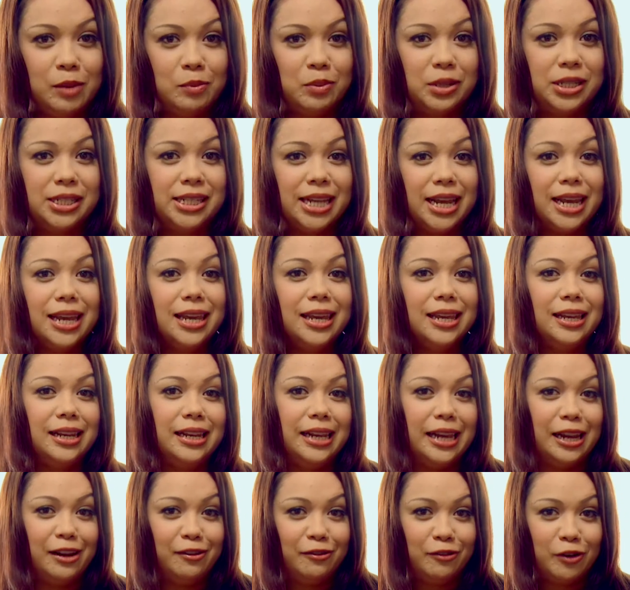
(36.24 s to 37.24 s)

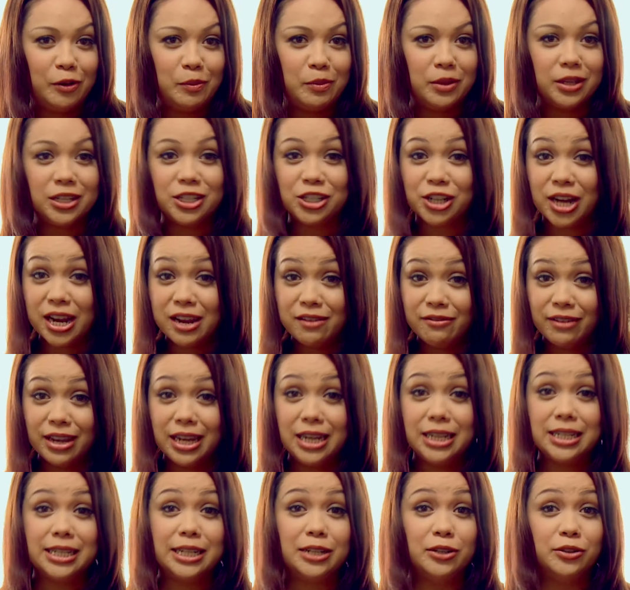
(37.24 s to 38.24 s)
Particularly from the
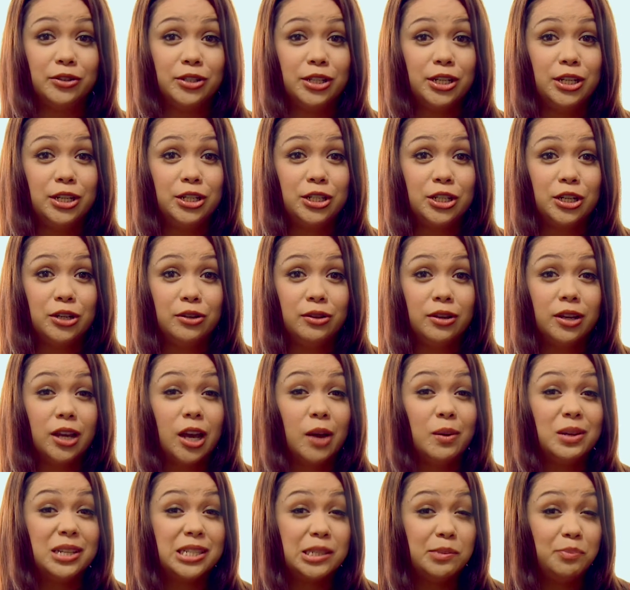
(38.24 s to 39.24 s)
JV deals that you do that
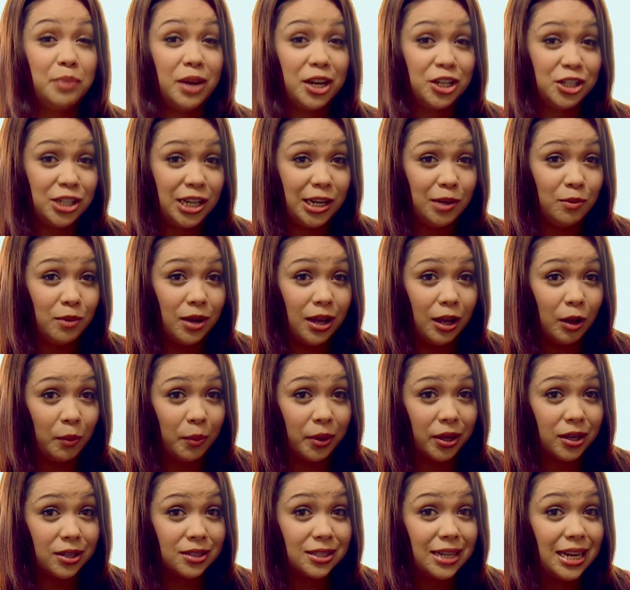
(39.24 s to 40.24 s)
go especially well,
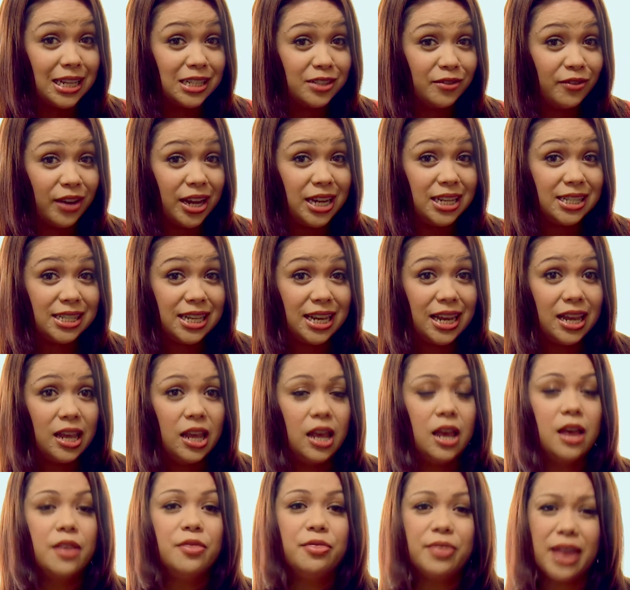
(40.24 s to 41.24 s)
because let's face it,
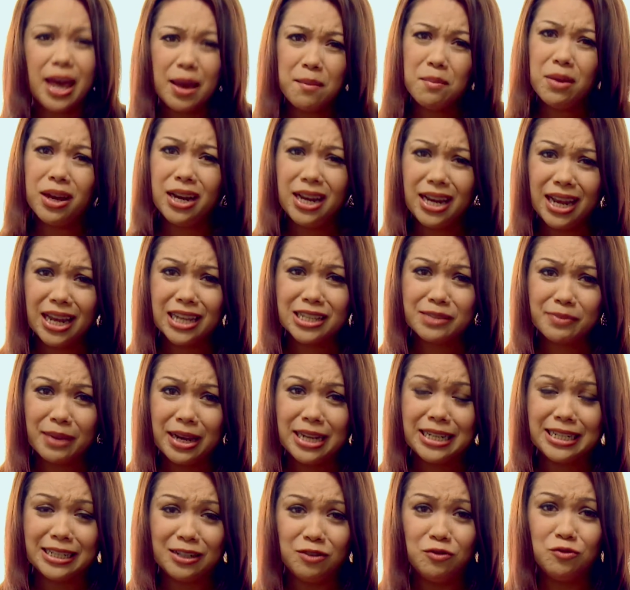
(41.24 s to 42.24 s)
that money gets
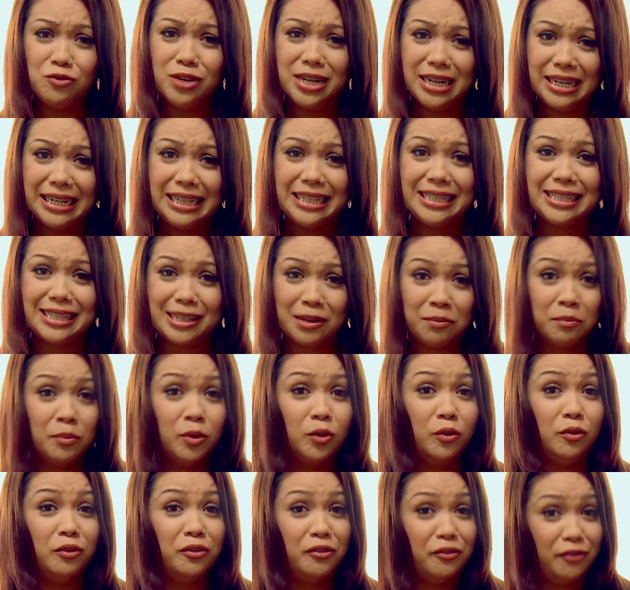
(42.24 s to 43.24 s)
made in a really
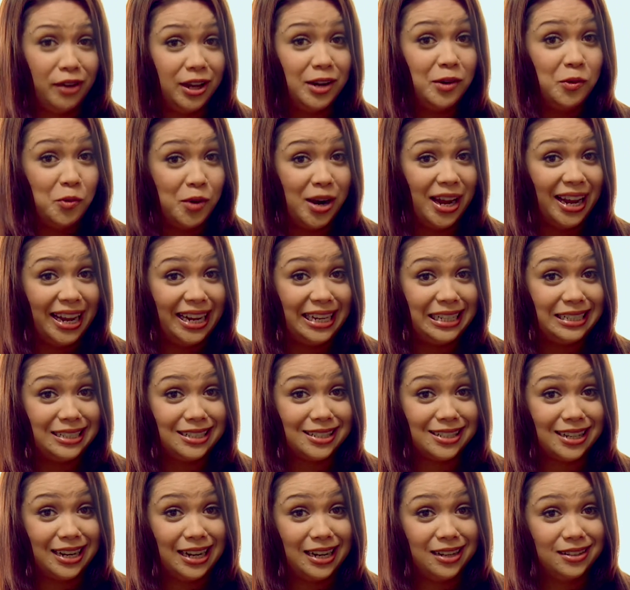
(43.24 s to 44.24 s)
simple, fun way,
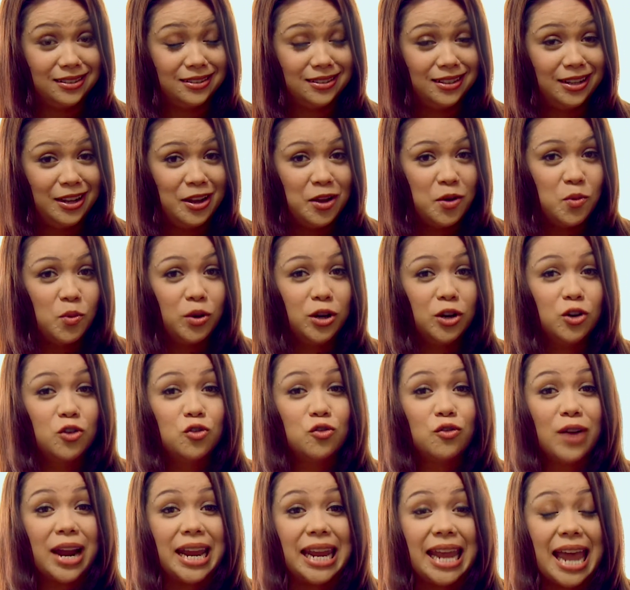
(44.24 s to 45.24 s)
doesn't it? What a
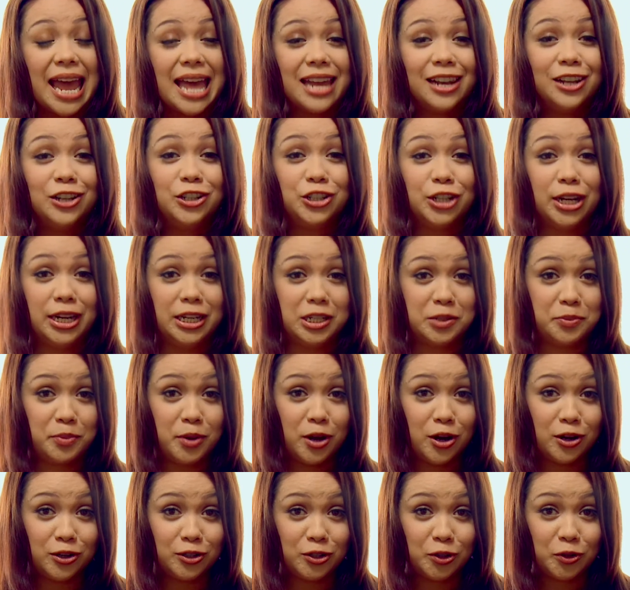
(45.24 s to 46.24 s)
great energy to
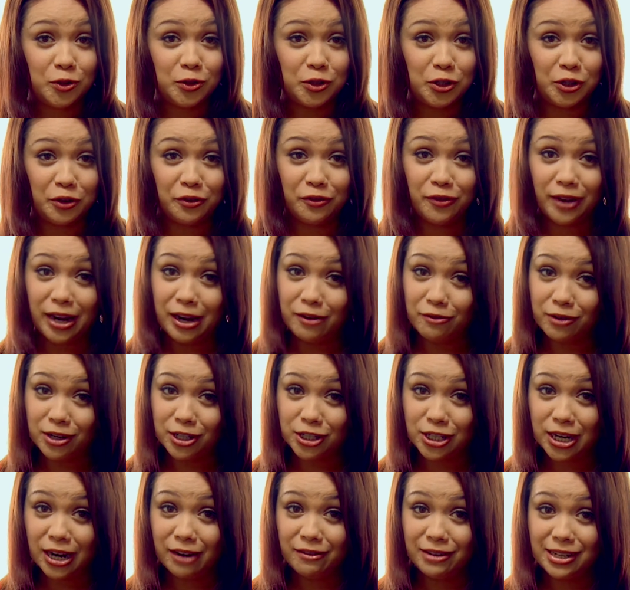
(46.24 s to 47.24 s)
pass on to your favourite
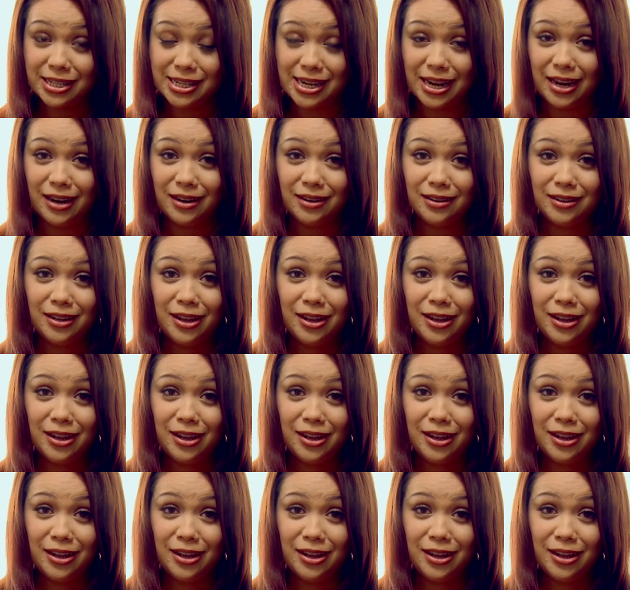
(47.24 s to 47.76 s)
charity.